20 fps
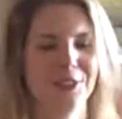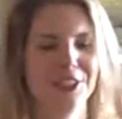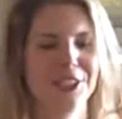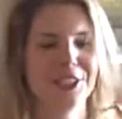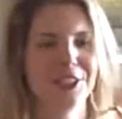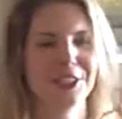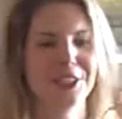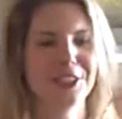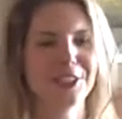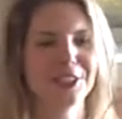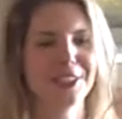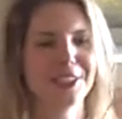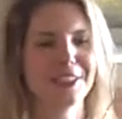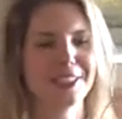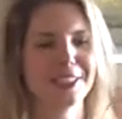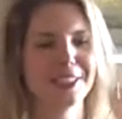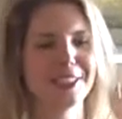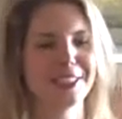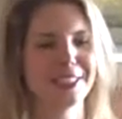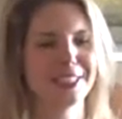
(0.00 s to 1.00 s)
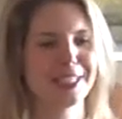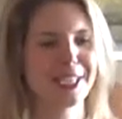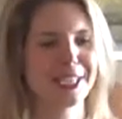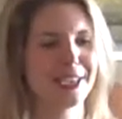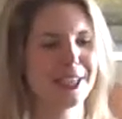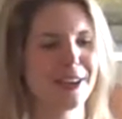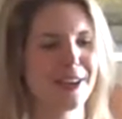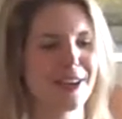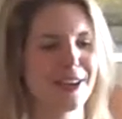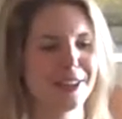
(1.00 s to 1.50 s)
Which is a good thing since
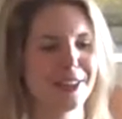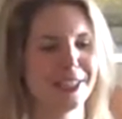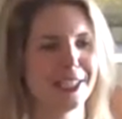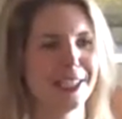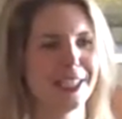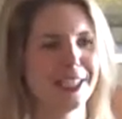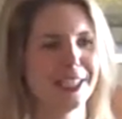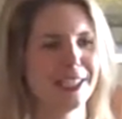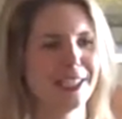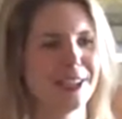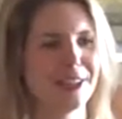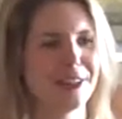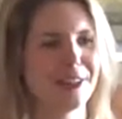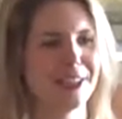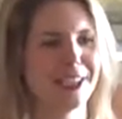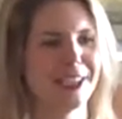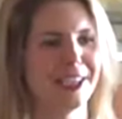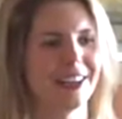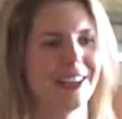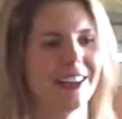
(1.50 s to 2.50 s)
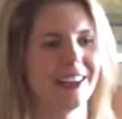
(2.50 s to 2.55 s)
I can hardly get it going here.